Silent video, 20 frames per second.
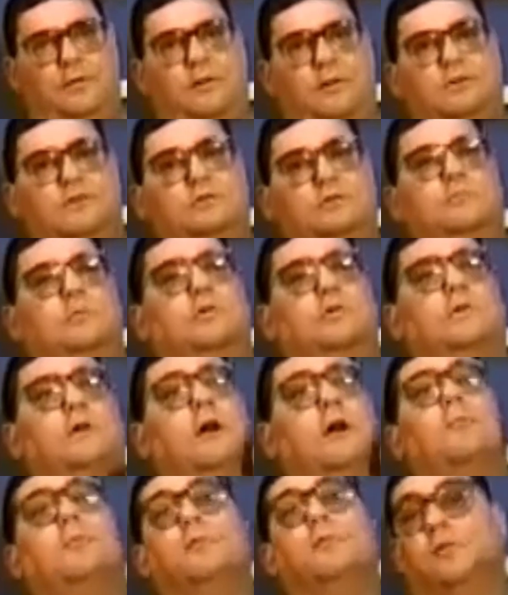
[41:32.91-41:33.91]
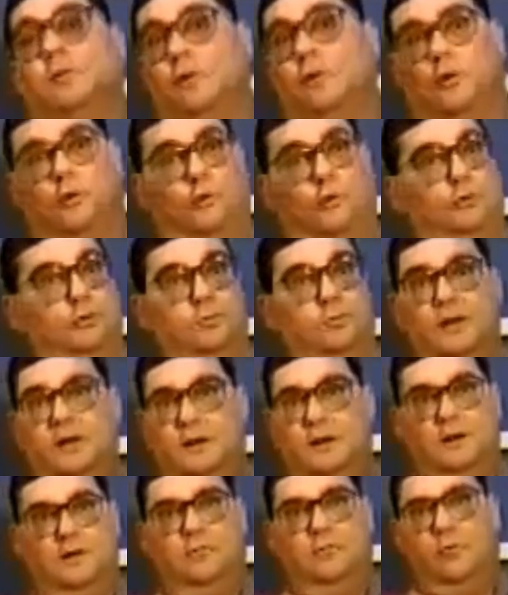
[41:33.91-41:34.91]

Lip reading: They're just moving up with the goal to be,